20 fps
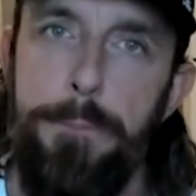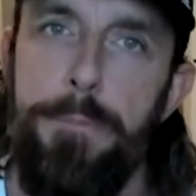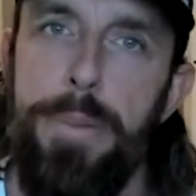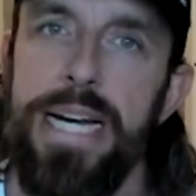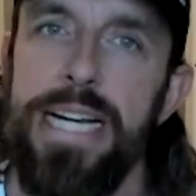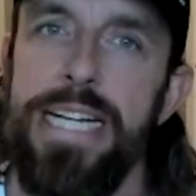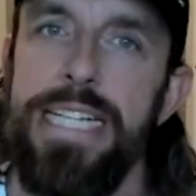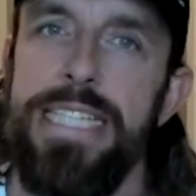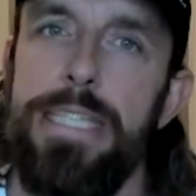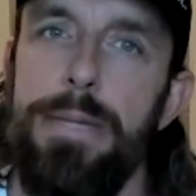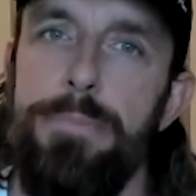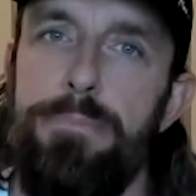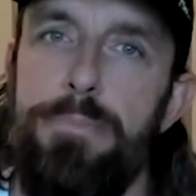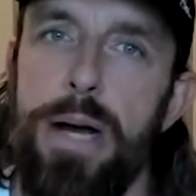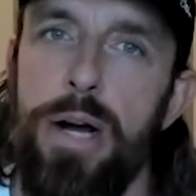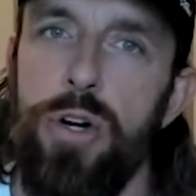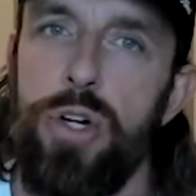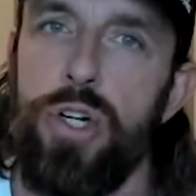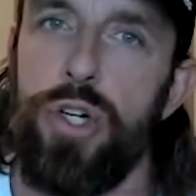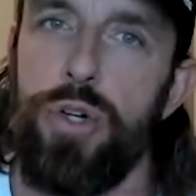but it's
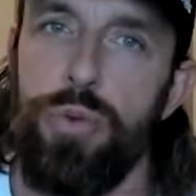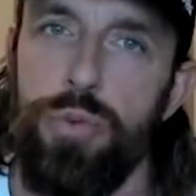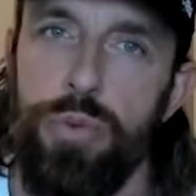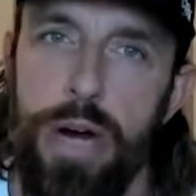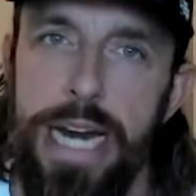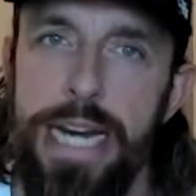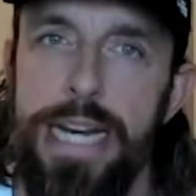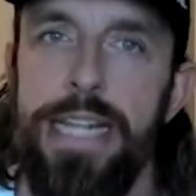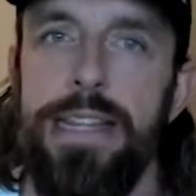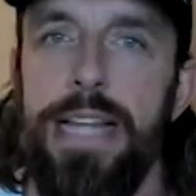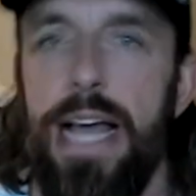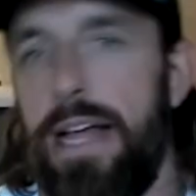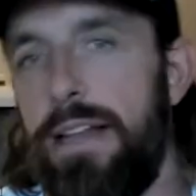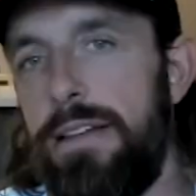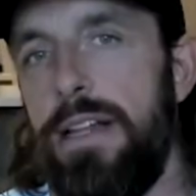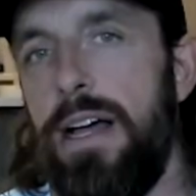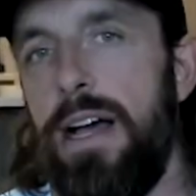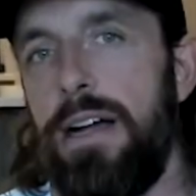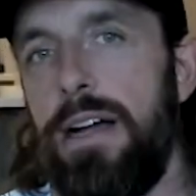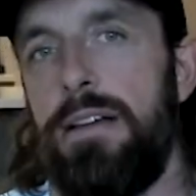about creating
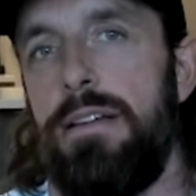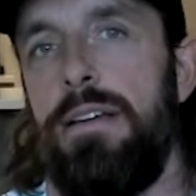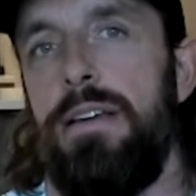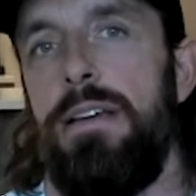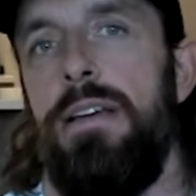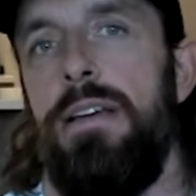that luck,